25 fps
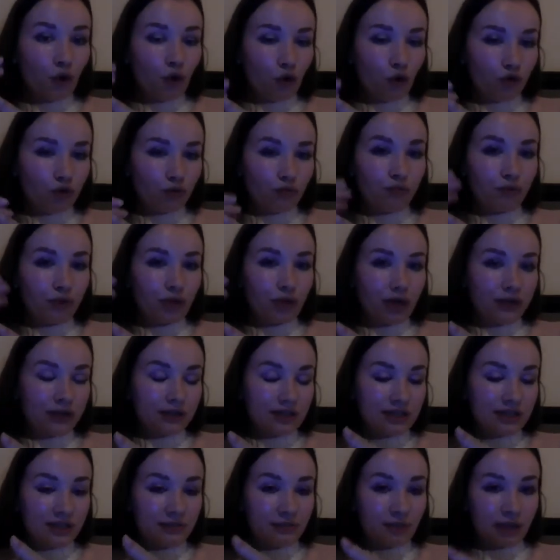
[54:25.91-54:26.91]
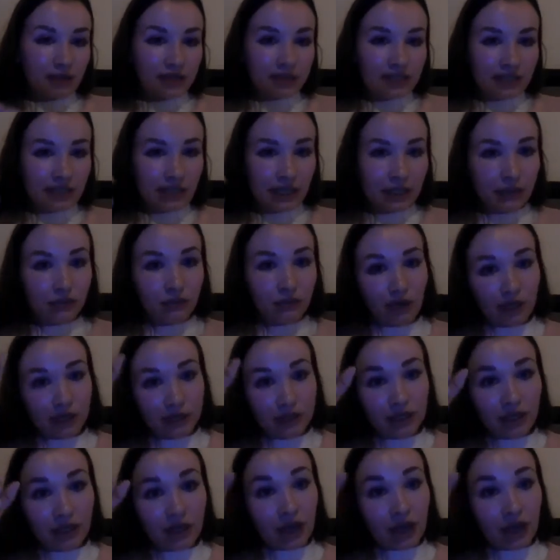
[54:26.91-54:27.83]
own practice by saying, right,